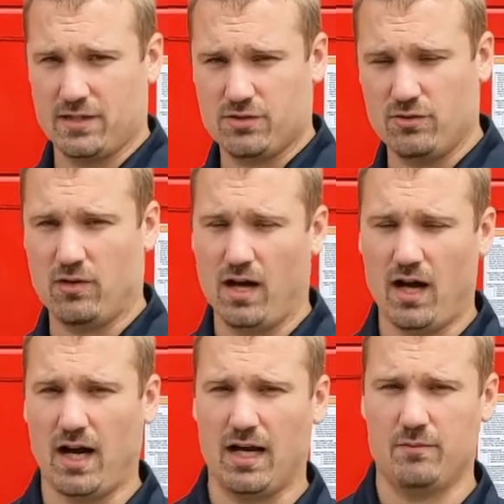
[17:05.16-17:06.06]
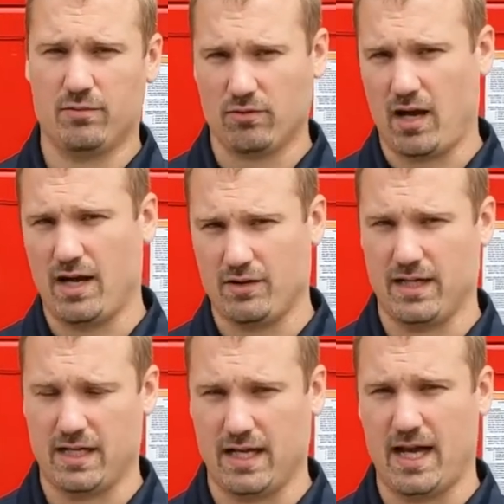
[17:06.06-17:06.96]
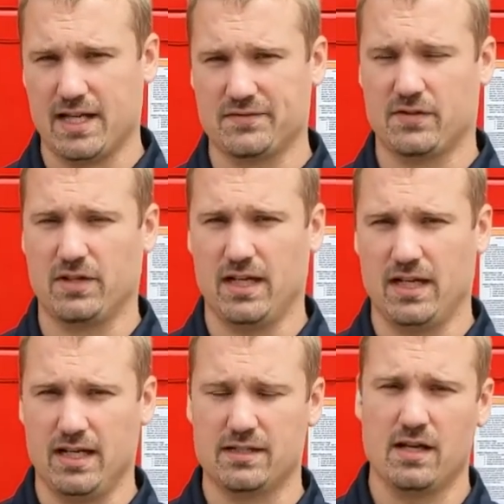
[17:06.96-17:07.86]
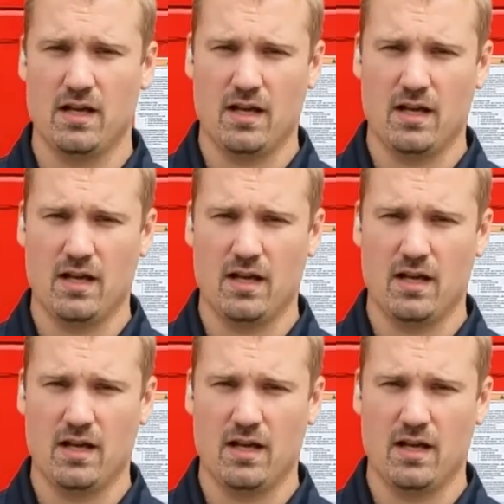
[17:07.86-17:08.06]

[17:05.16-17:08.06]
it too hot prior to getting asphalt in it,